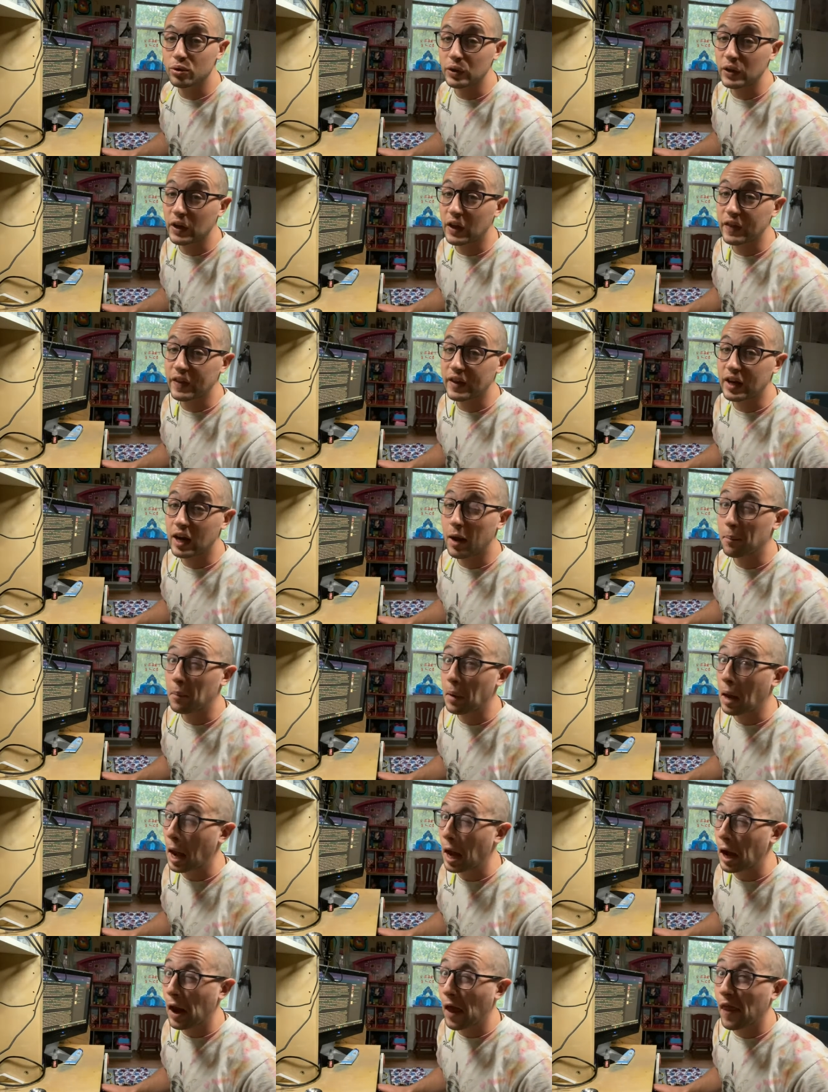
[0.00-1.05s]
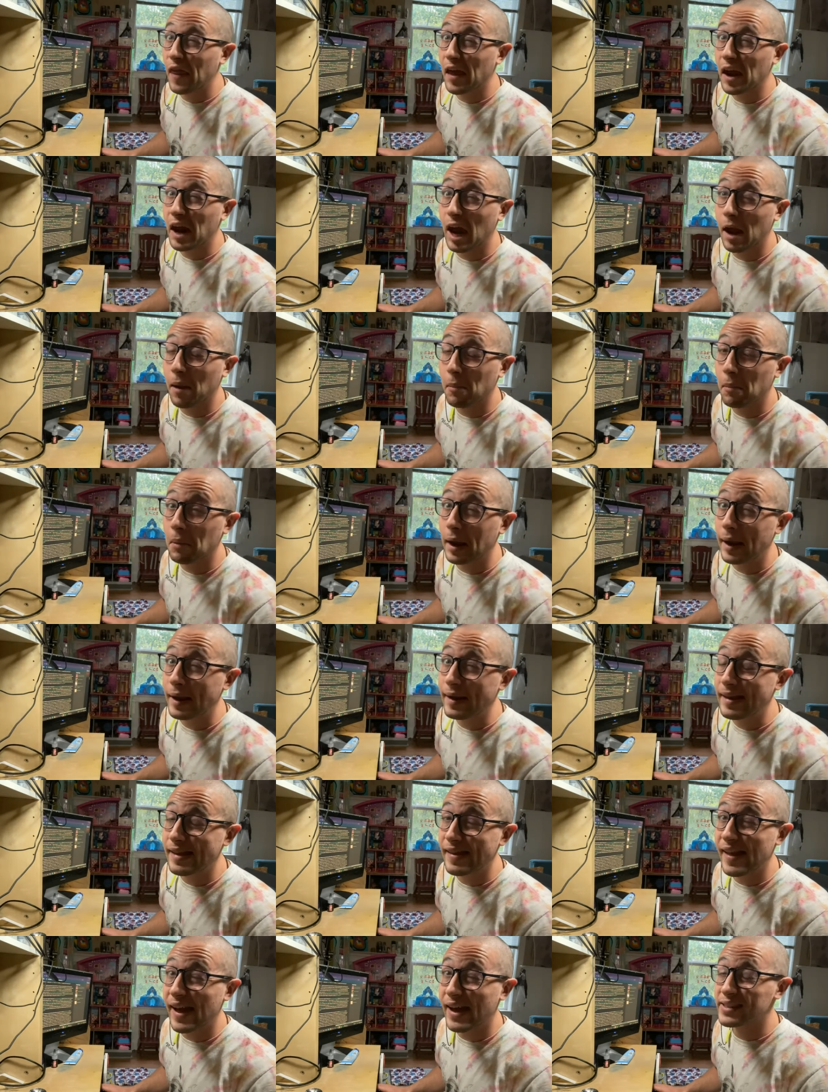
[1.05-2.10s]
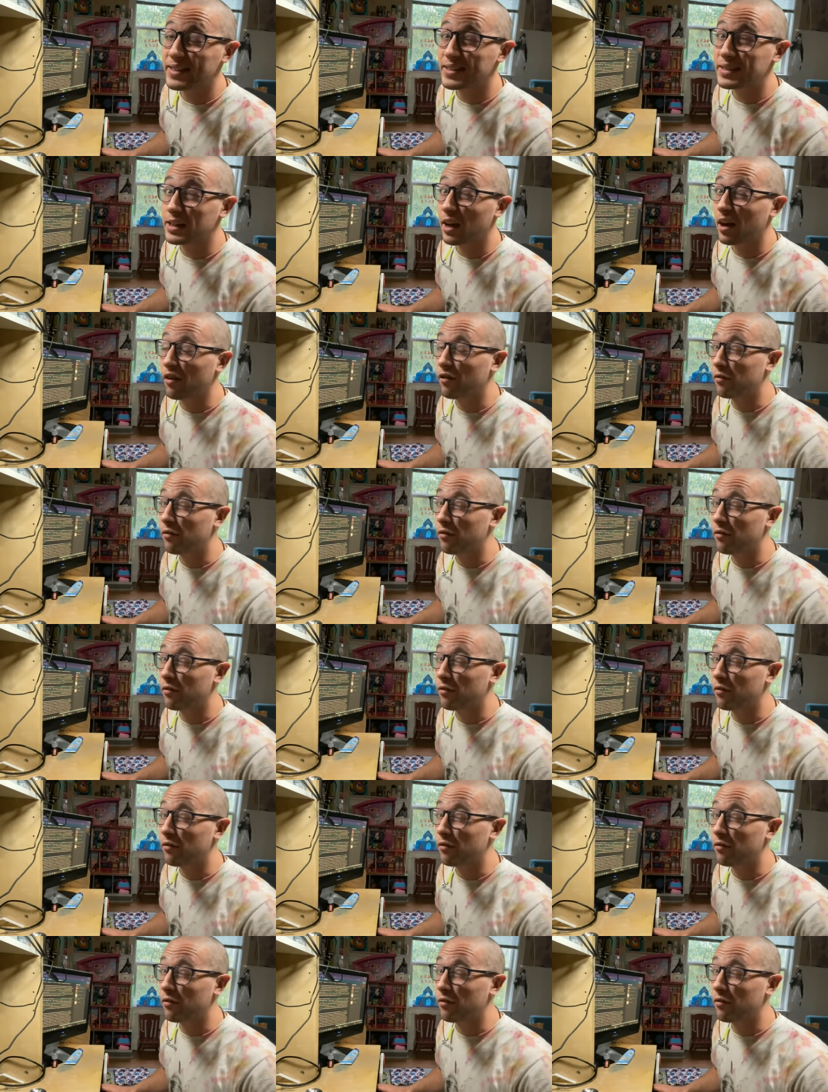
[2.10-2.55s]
Not that I'm into that stuff,